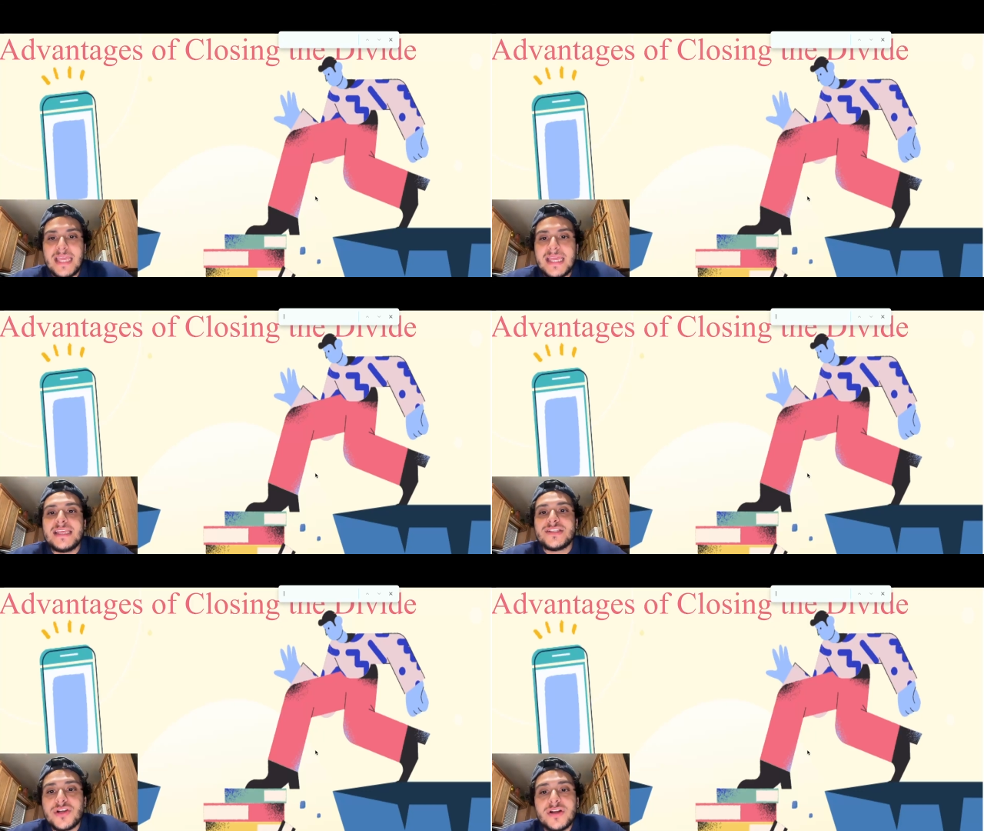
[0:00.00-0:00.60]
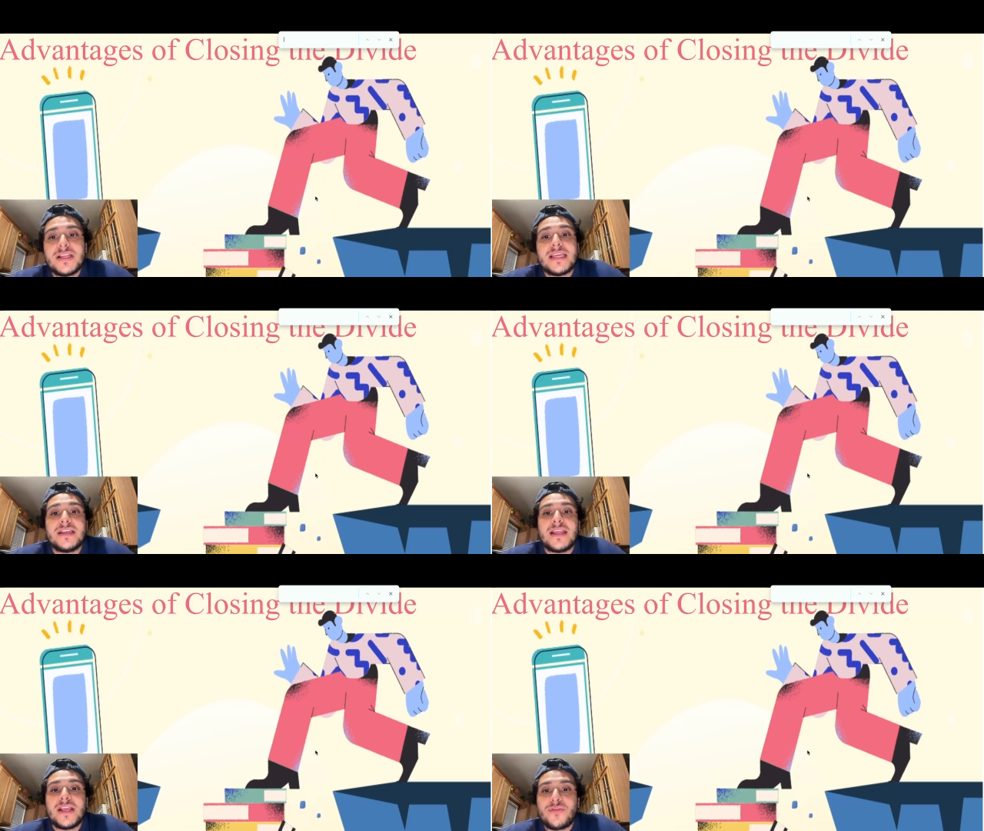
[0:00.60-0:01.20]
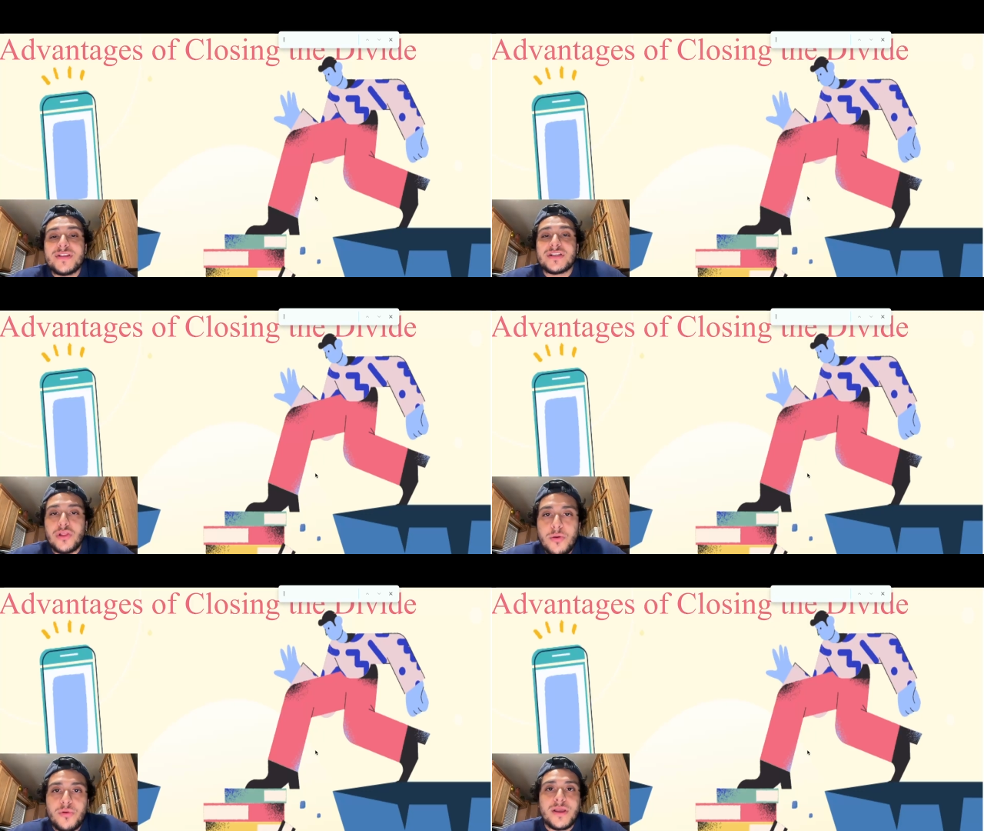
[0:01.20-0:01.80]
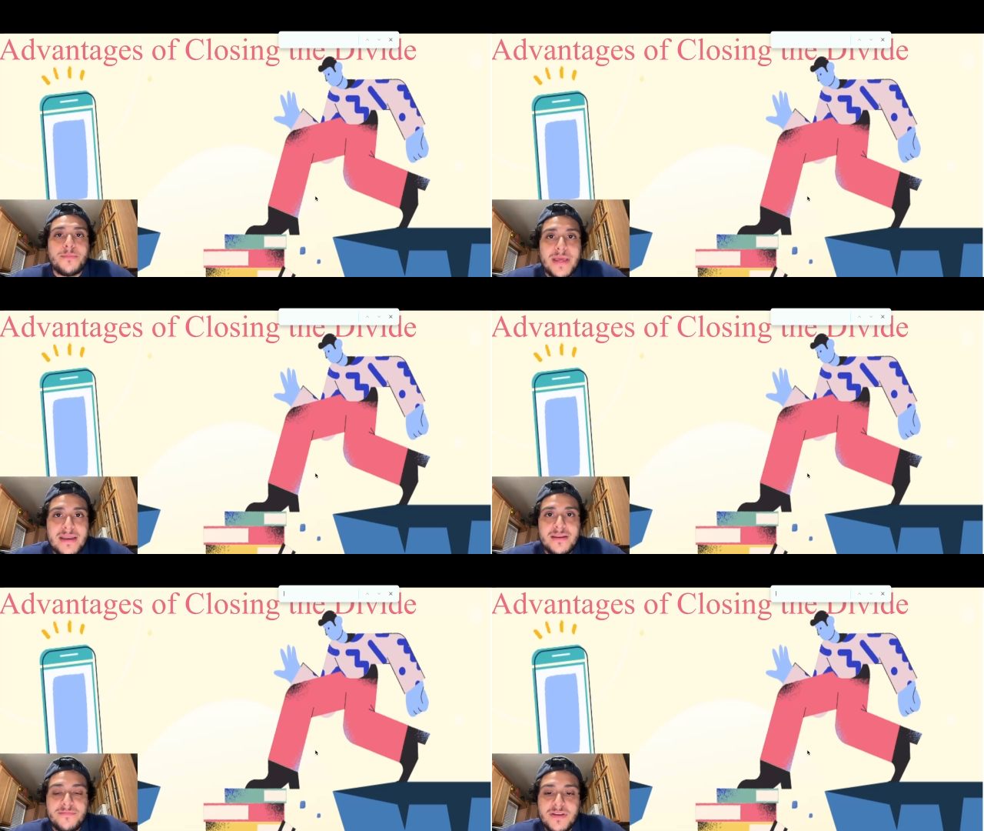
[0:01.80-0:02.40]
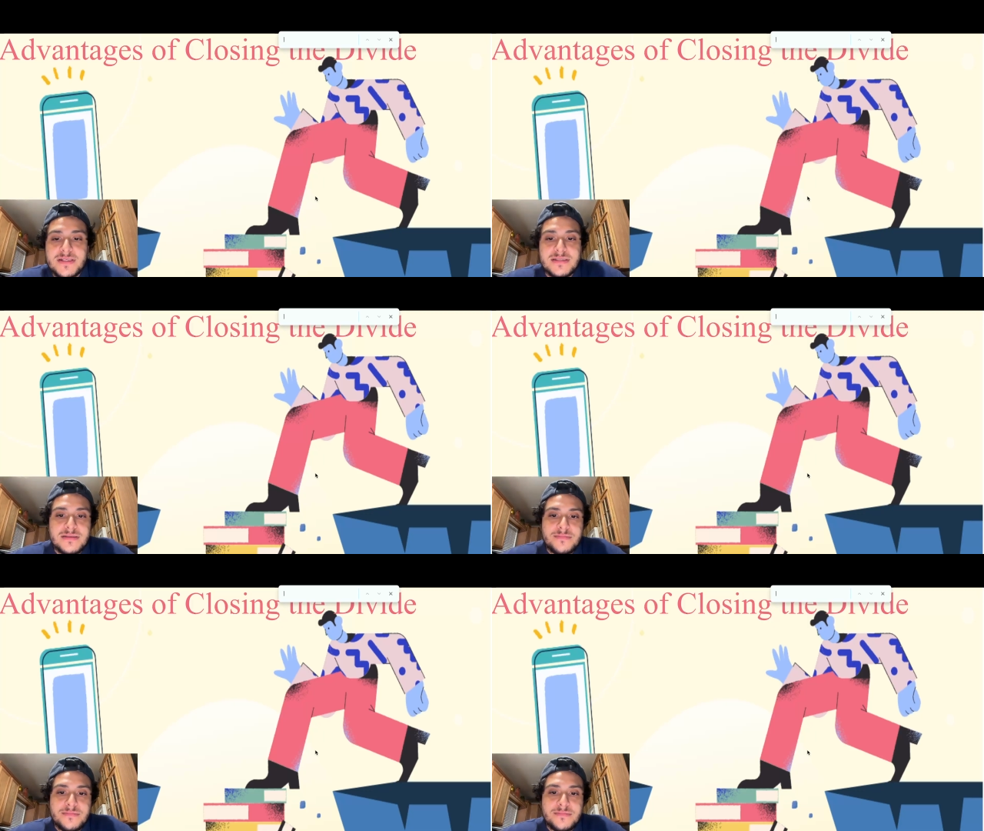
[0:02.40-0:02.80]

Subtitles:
and in turn can increase global competitiveness.